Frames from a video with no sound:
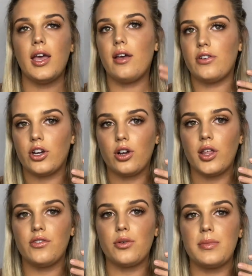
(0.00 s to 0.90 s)
if you're
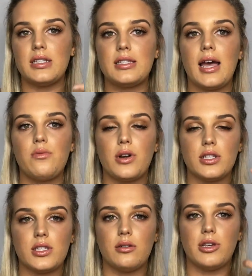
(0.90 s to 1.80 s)
curling from this side, one
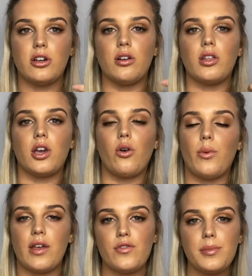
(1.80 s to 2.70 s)
is going to be curling
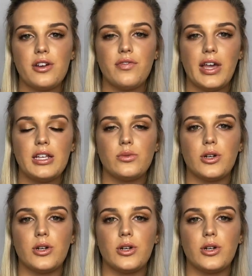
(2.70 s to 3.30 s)
away from your face,